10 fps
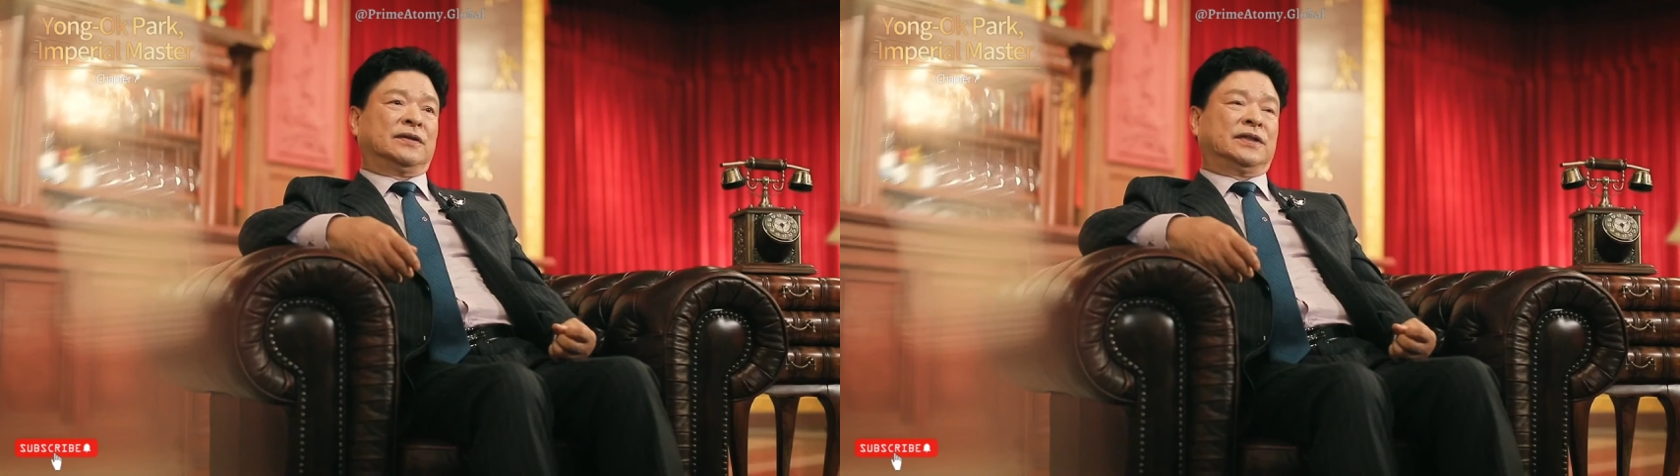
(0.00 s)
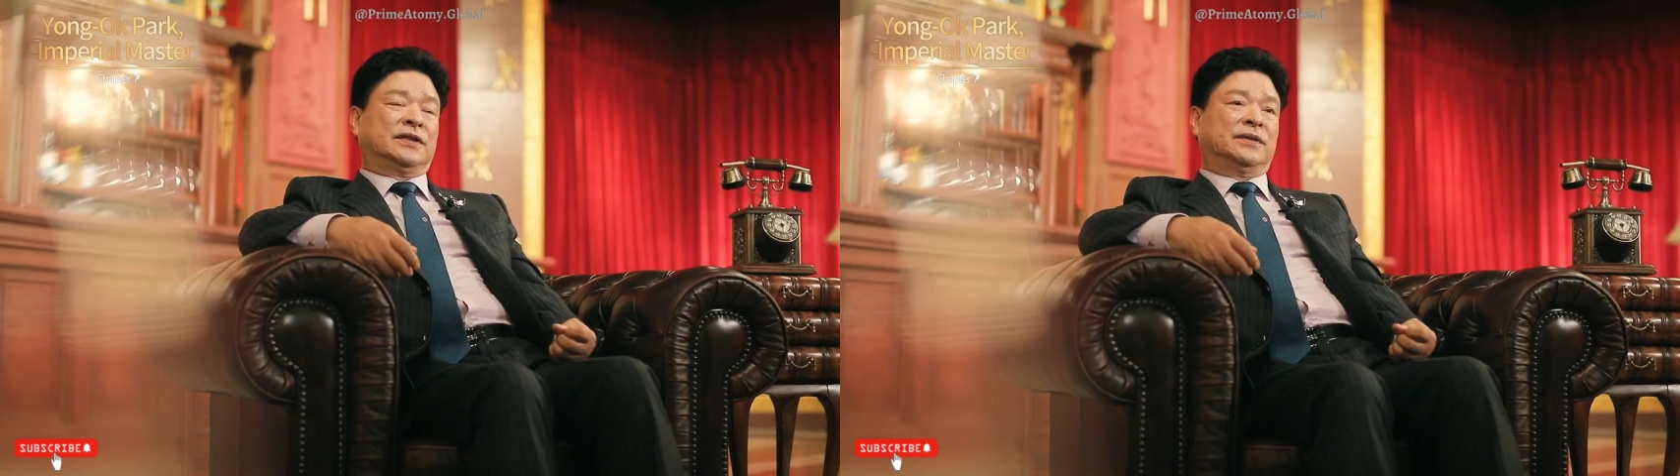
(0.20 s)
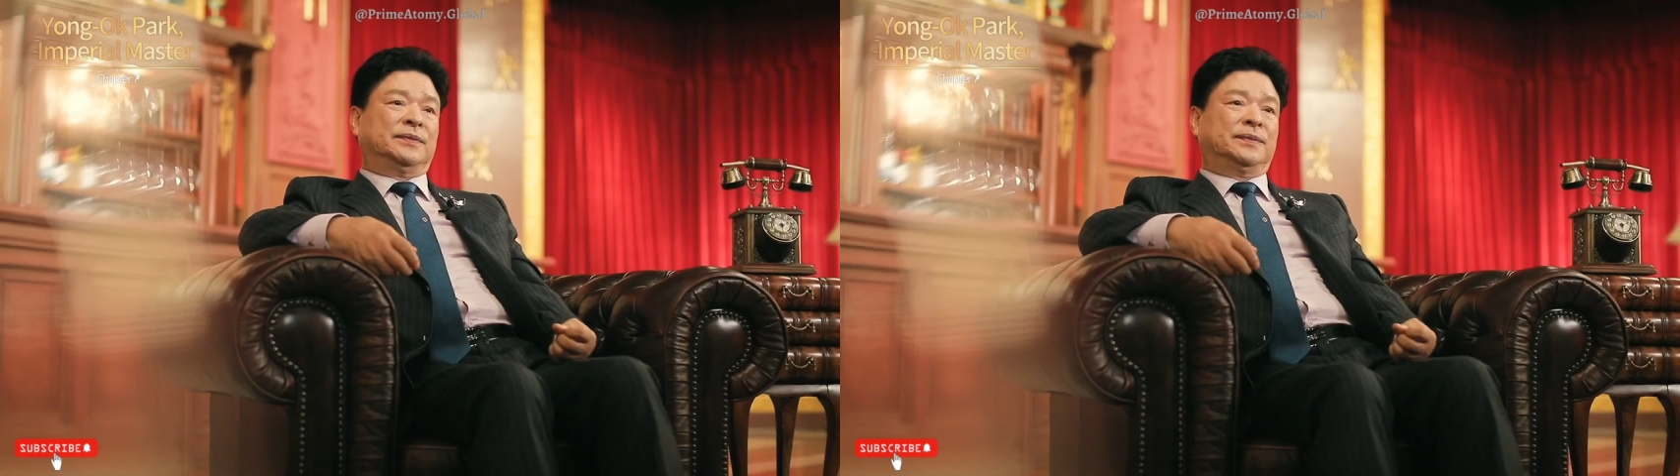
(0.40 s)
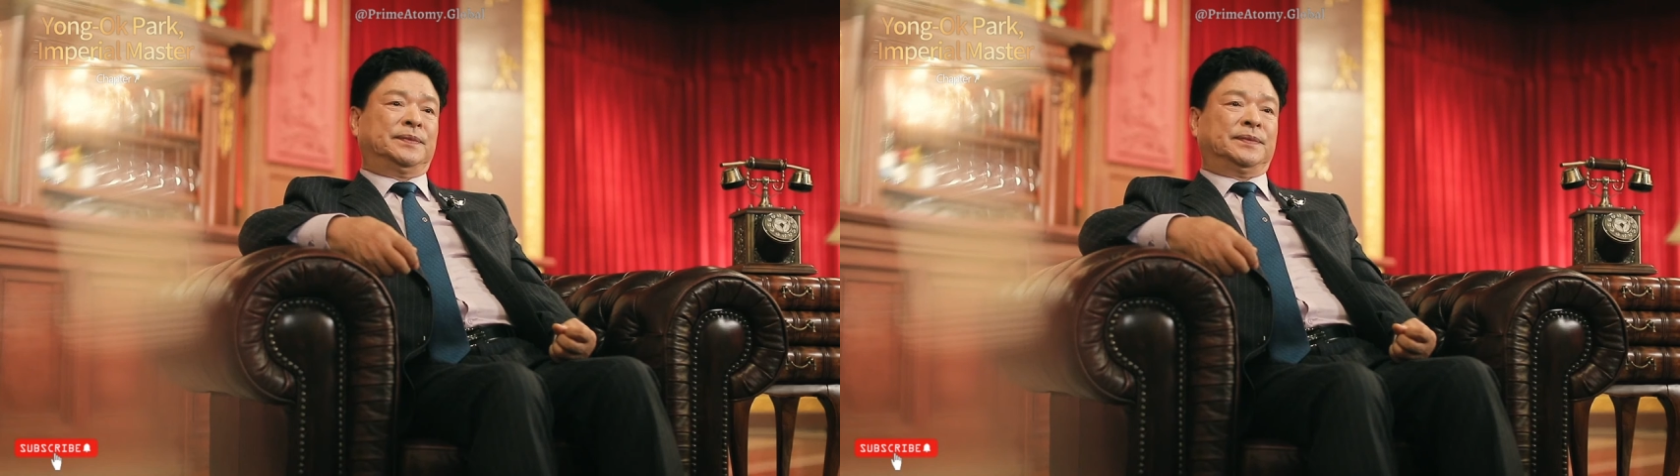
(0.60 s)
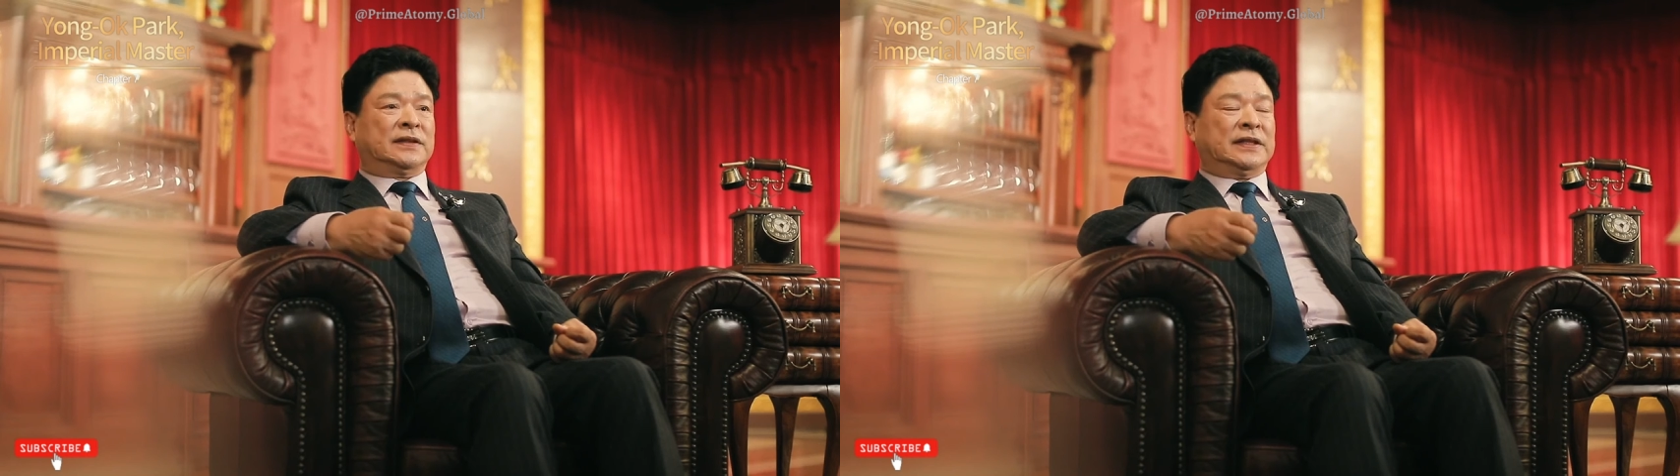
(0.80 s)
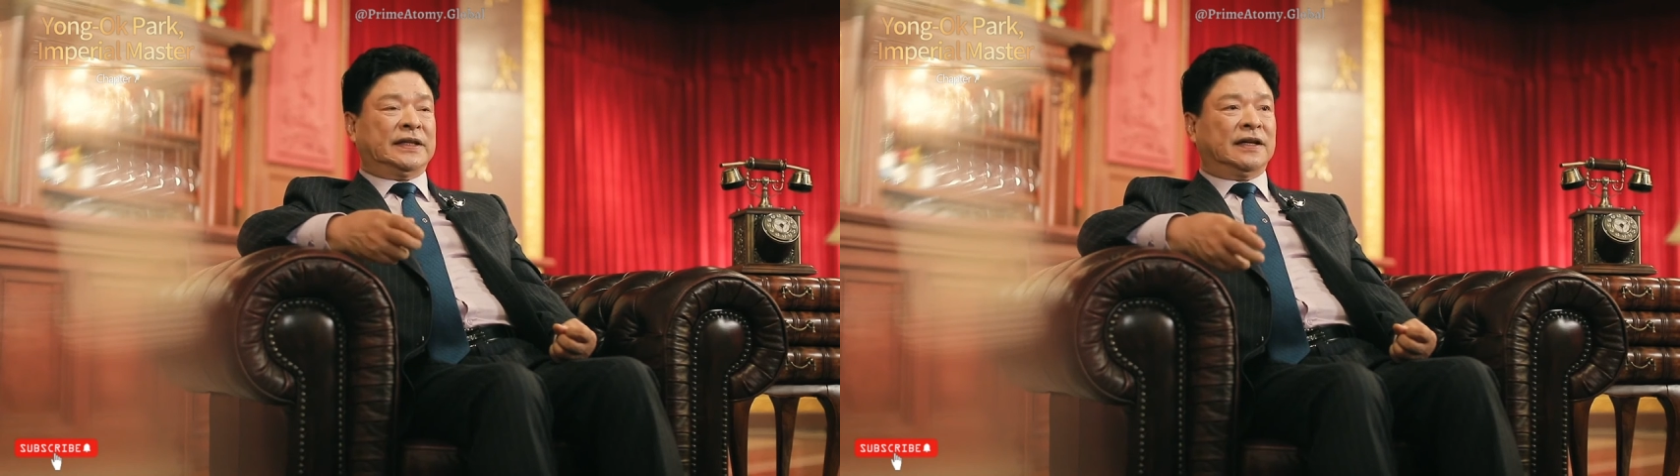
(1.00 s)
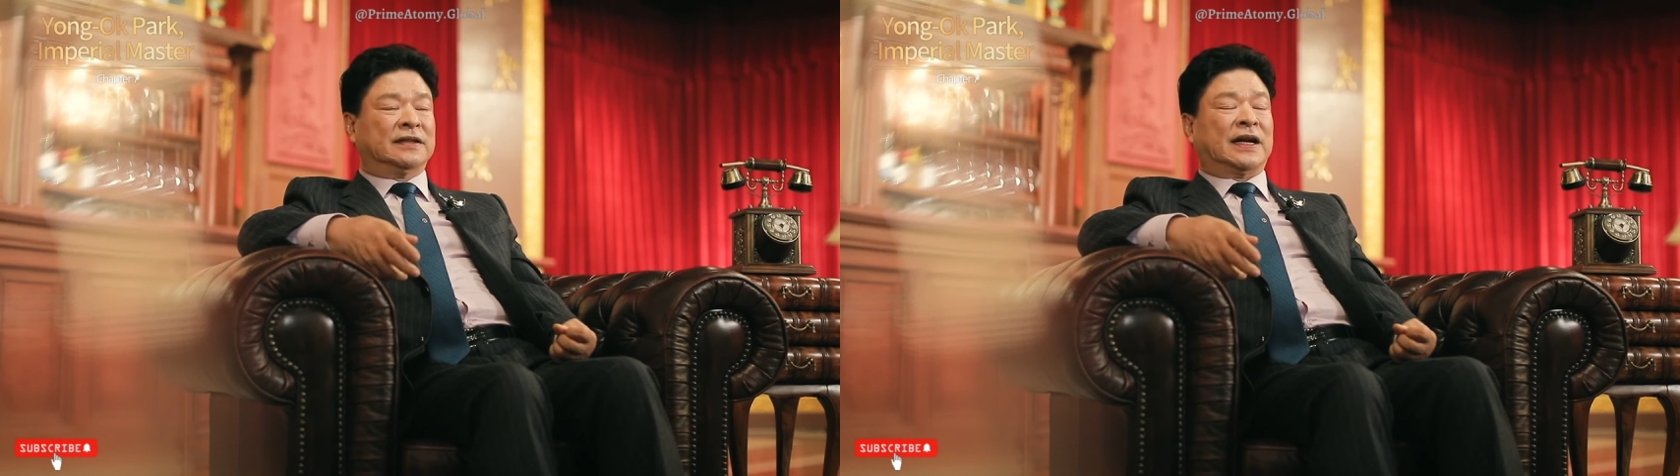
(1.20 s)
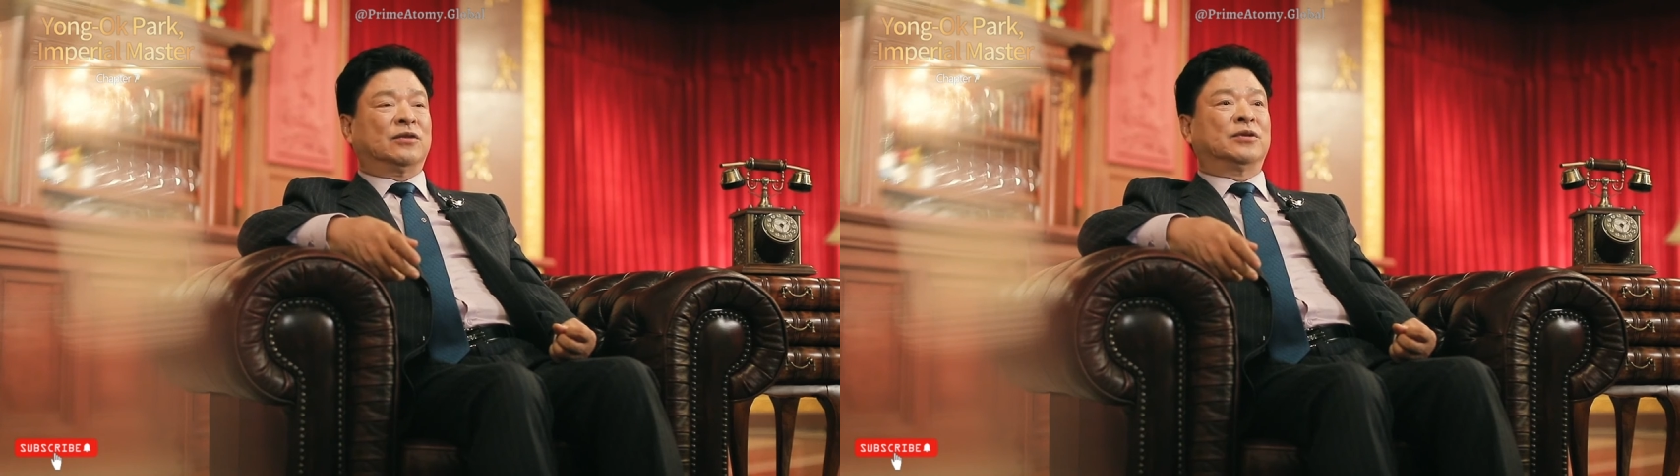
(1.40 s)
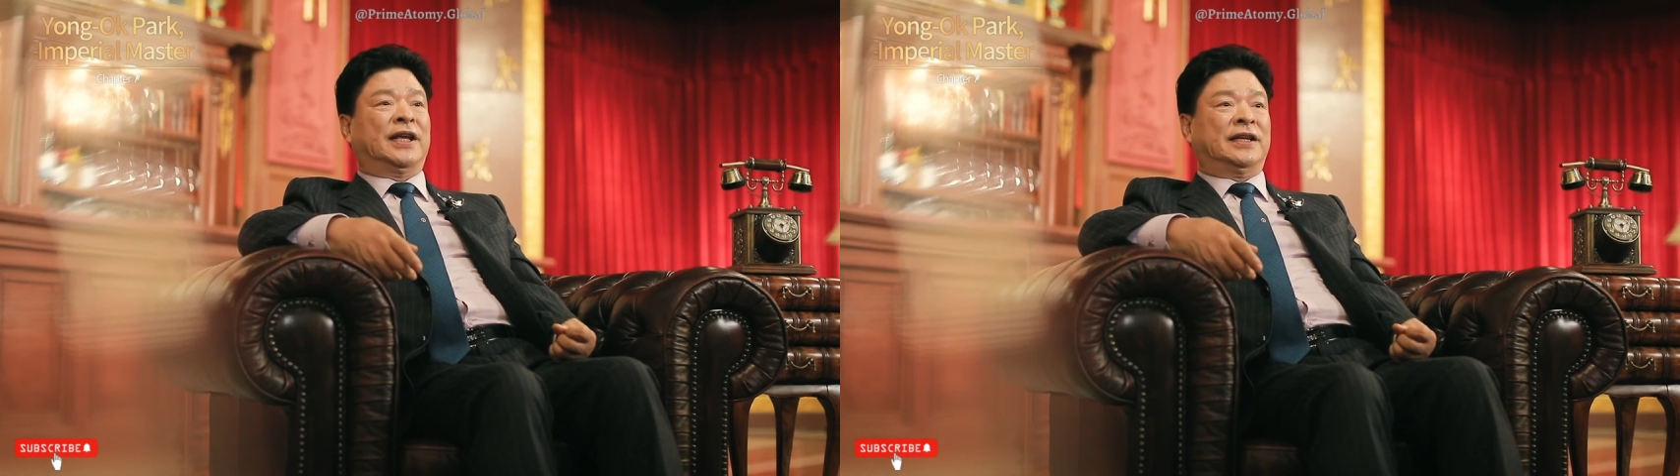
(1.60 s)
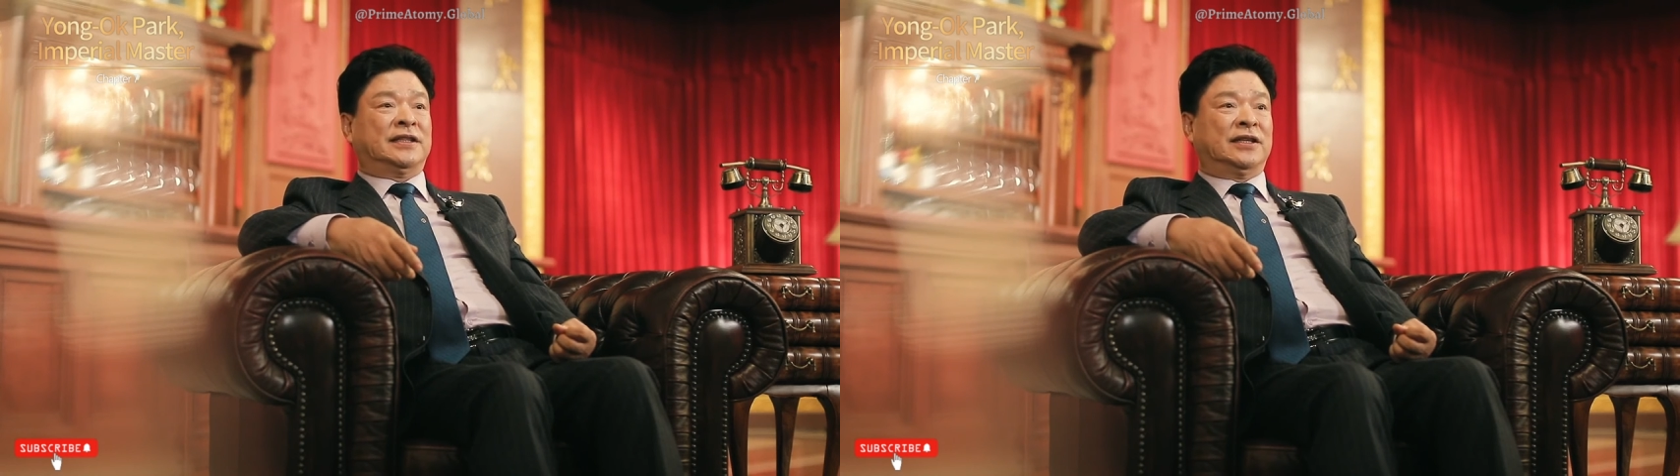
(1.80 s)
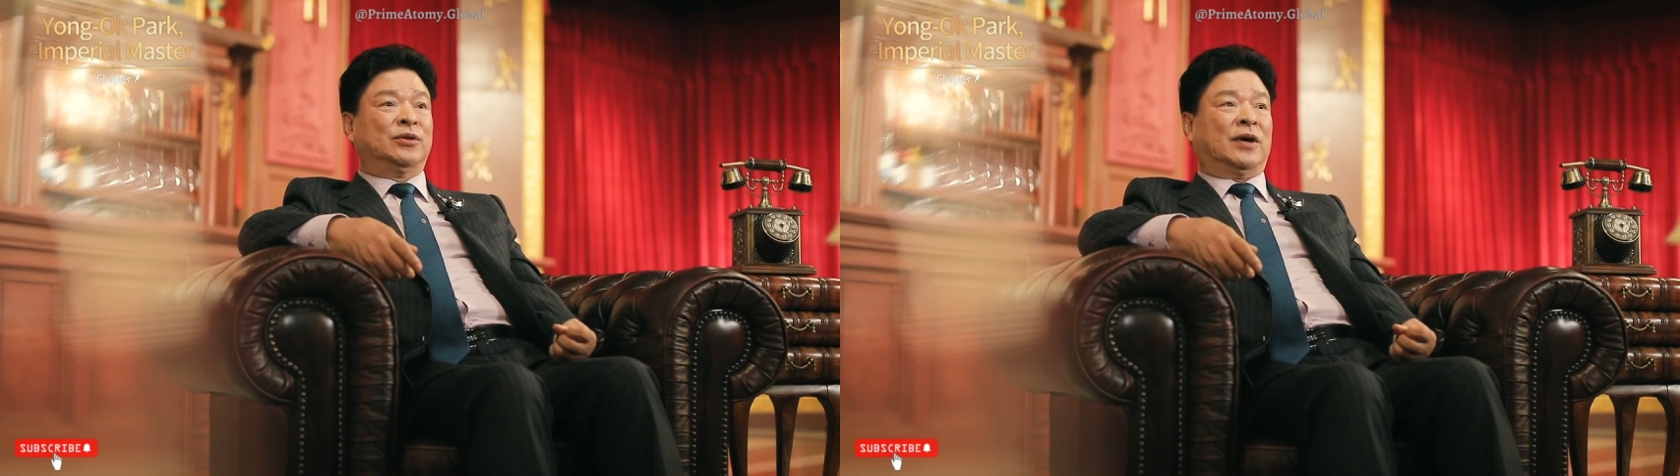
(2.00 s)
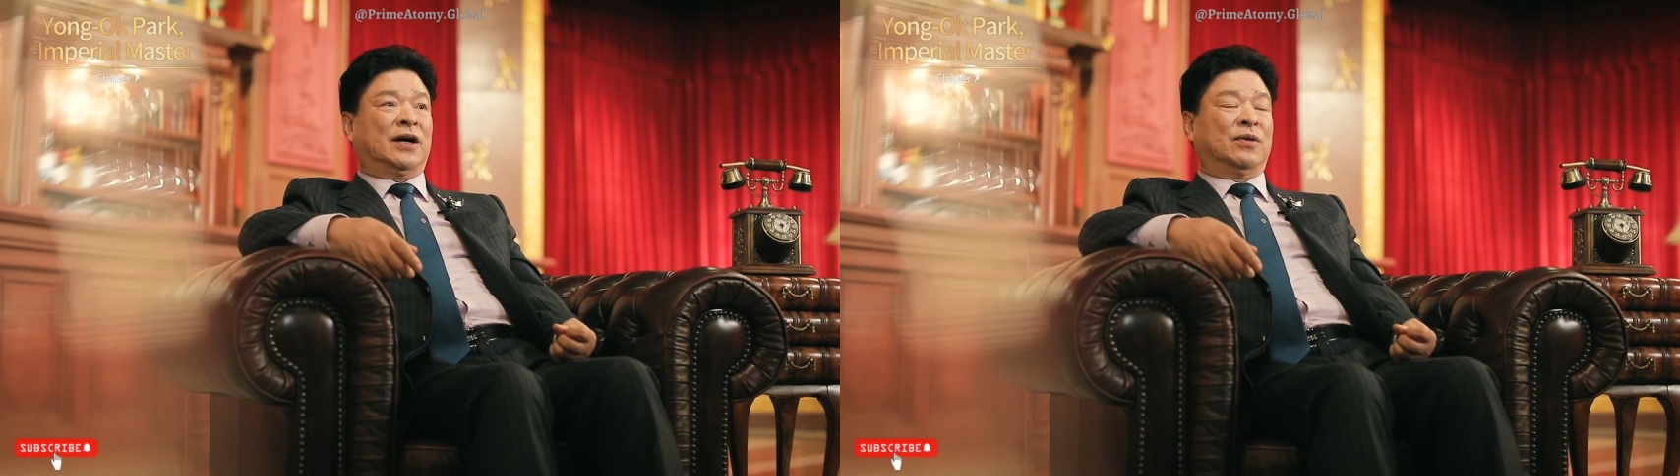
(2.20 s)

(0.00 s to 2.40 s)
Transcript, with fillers: It's really something to be thankful for.